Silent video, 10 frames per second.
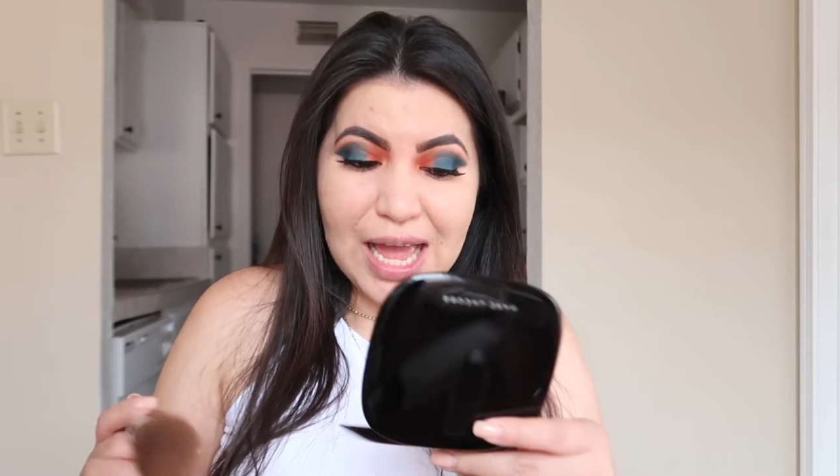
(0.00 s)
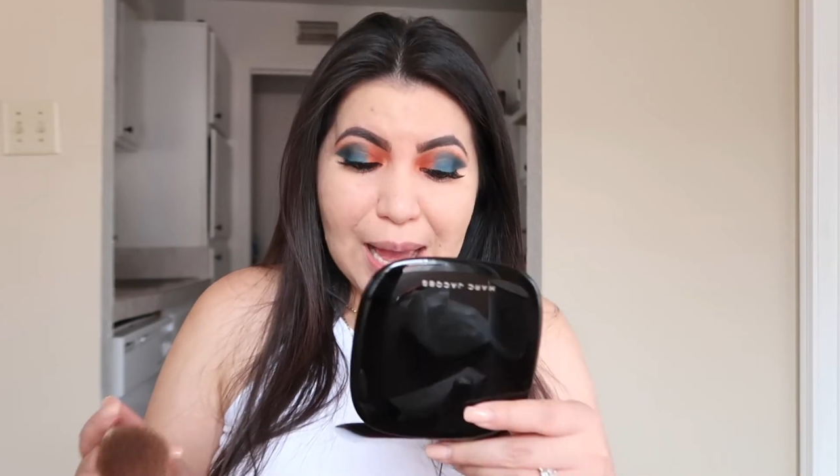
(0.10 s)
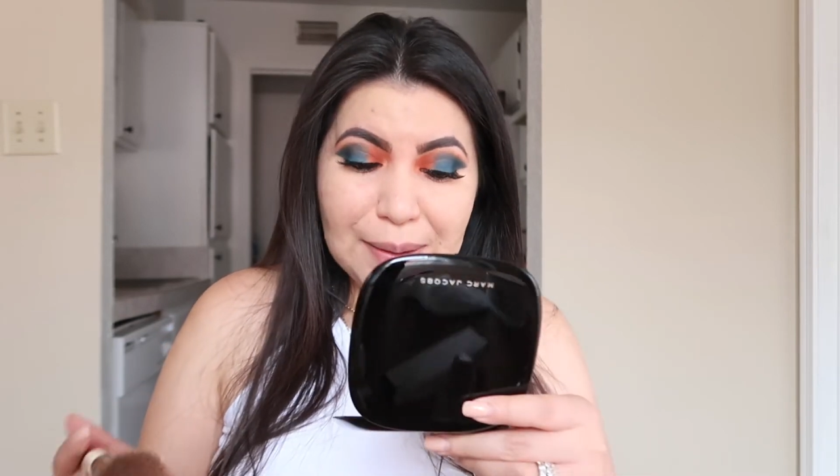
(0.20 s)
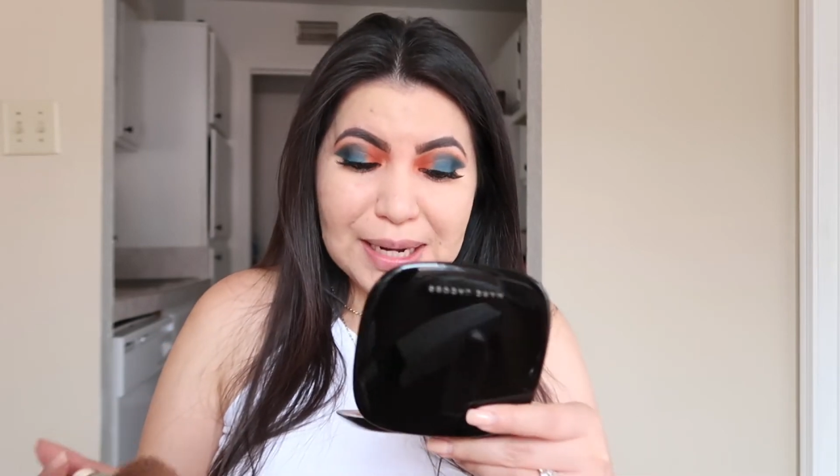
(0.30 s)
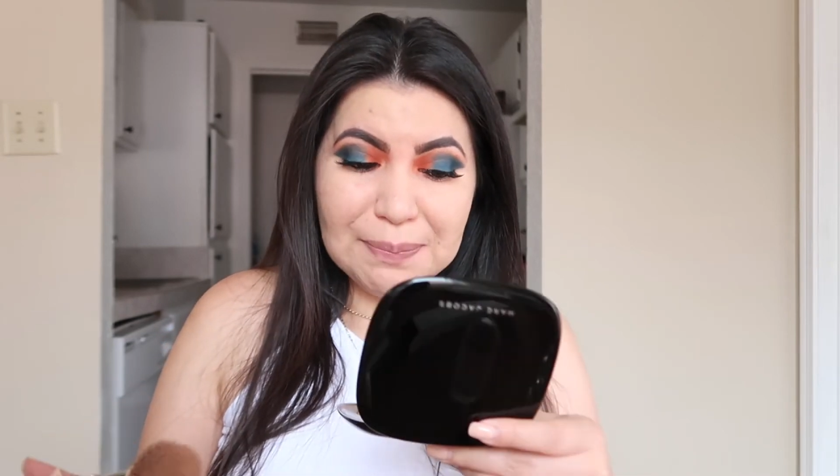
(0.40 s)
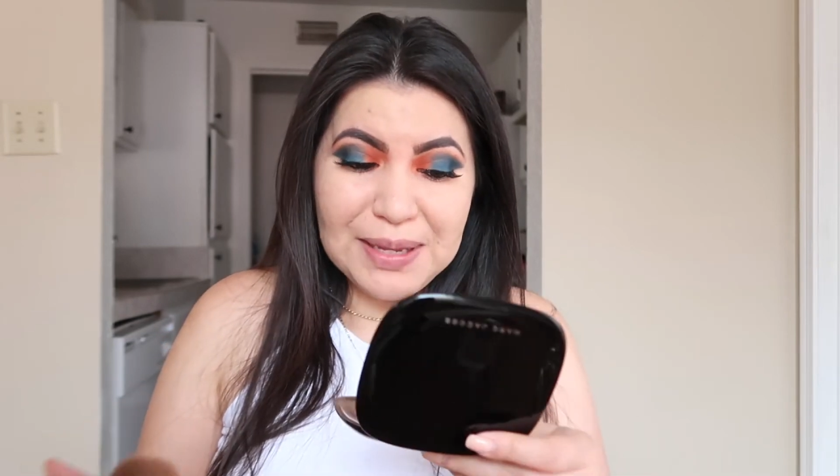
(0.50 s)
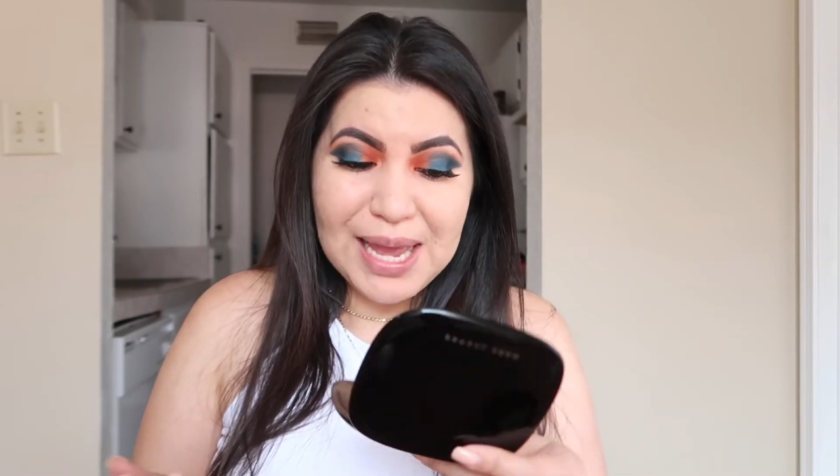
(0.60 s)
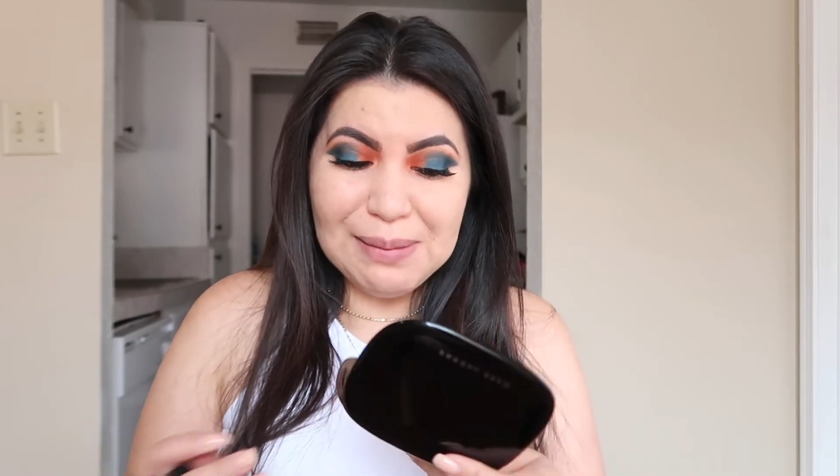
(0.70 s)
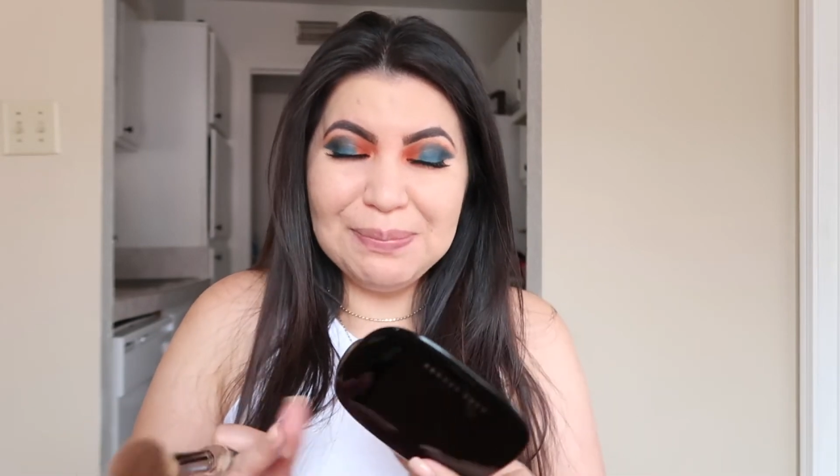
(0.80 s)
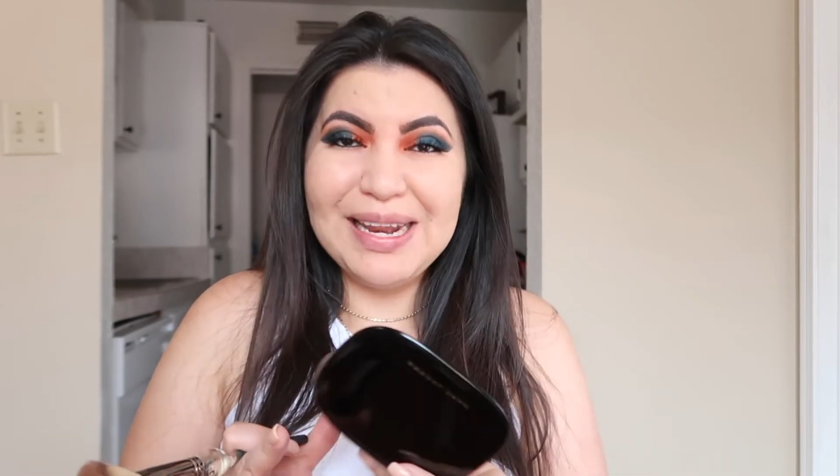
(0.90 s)
I'm gonna be
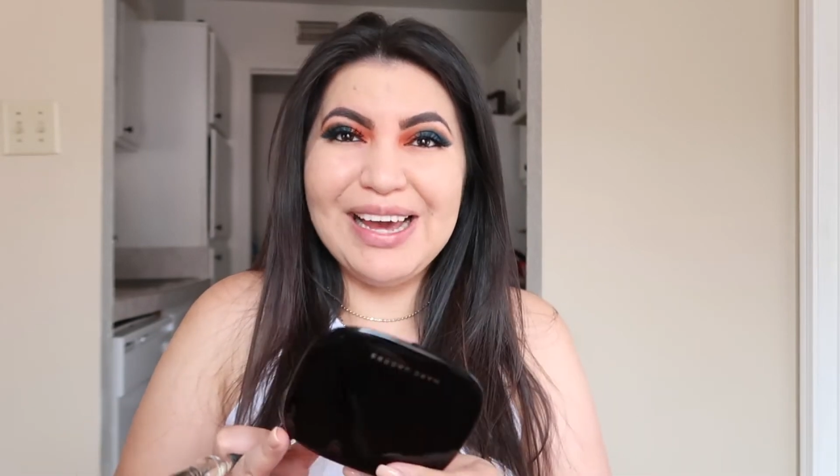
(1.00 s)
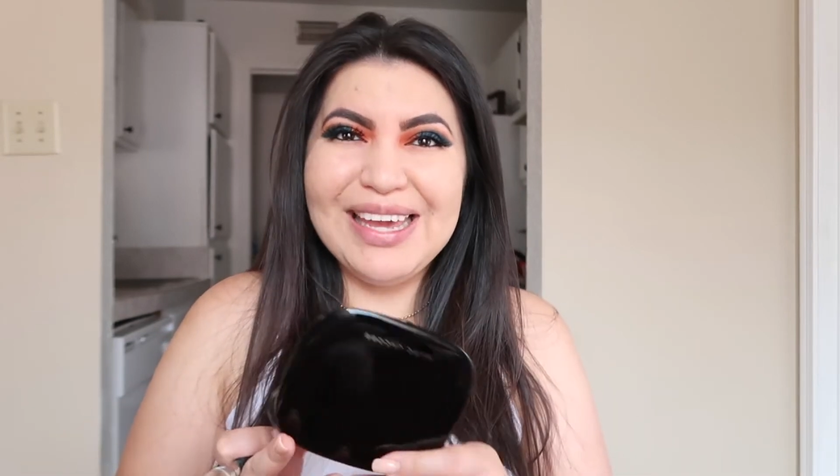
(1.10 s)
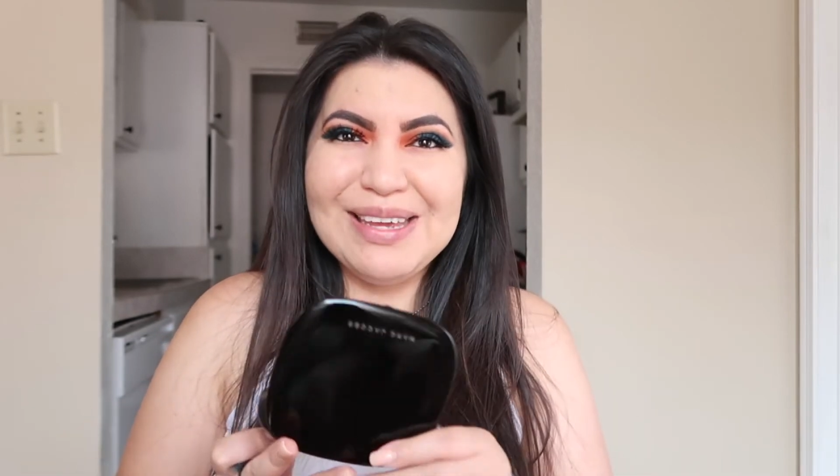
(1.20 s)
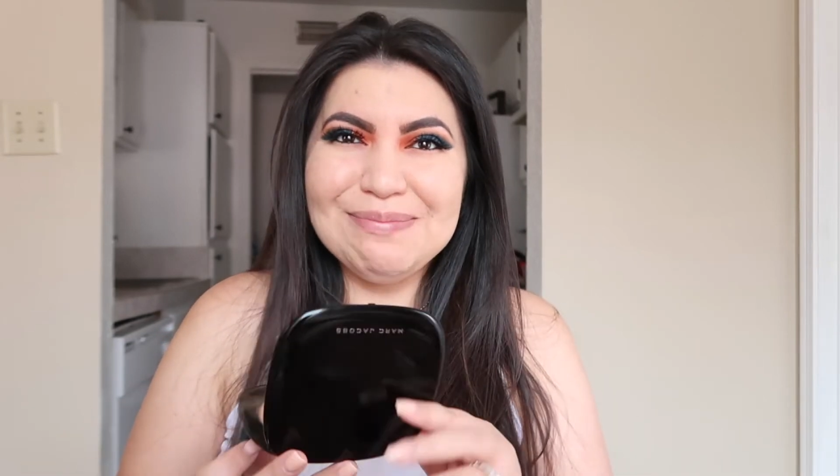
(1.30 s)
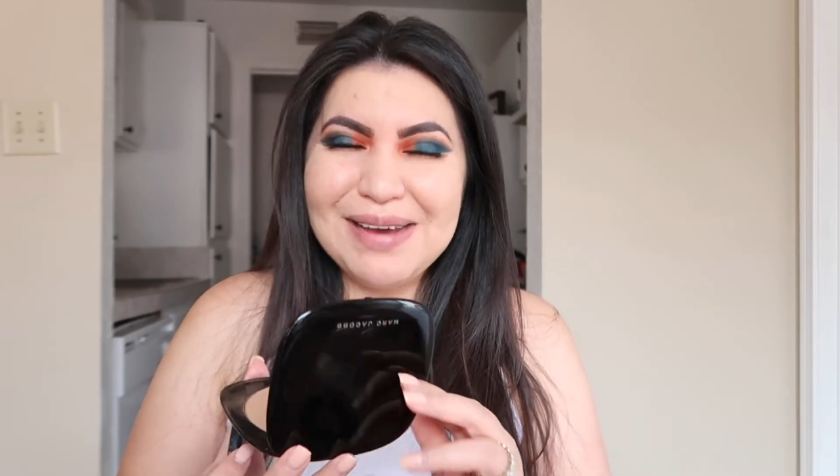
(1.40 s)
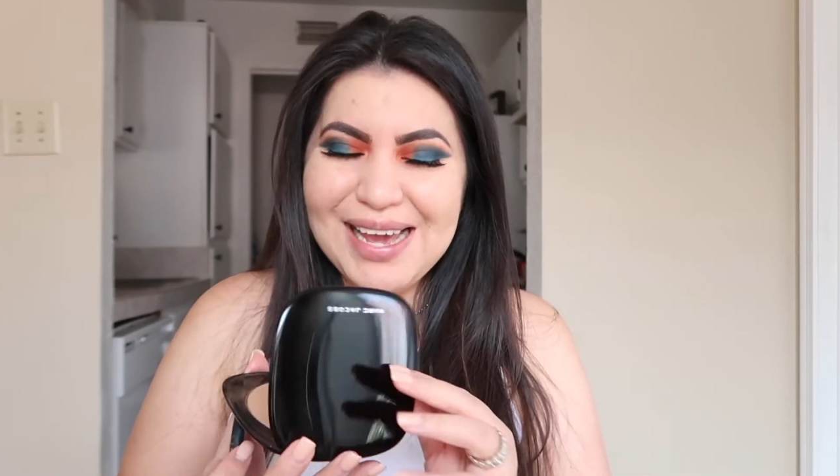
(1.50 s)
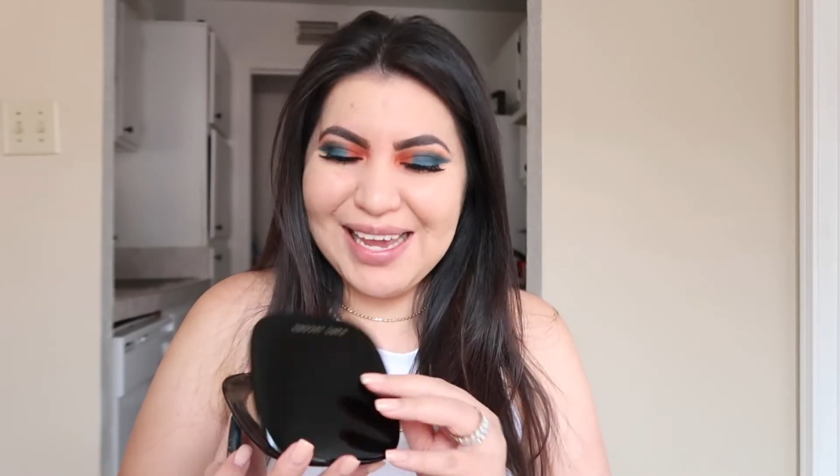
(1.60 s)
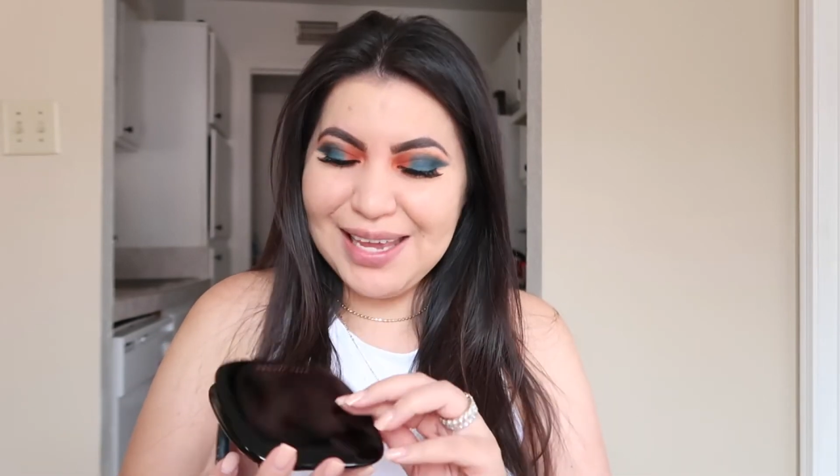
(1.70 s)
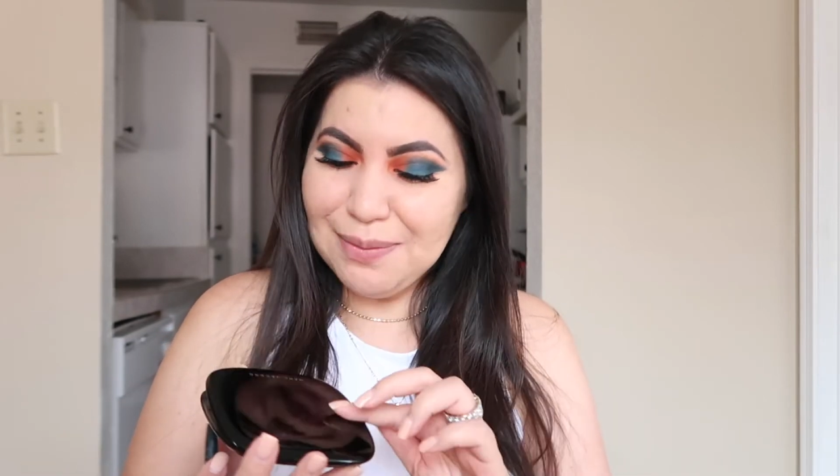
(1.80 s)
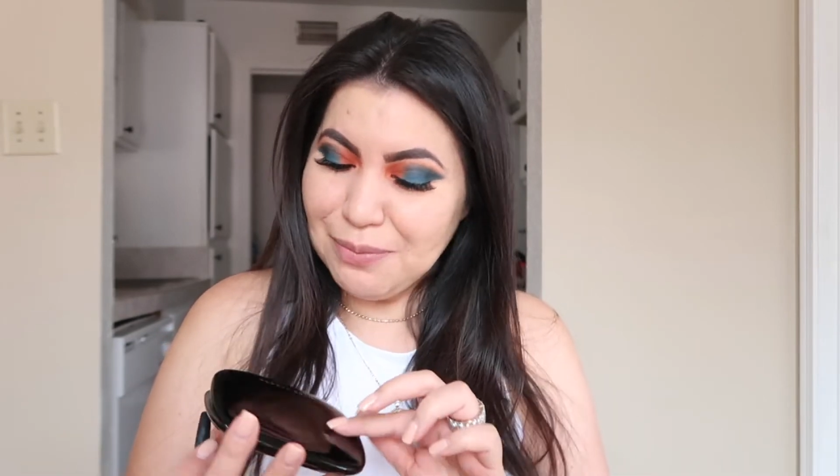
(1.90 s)
applying my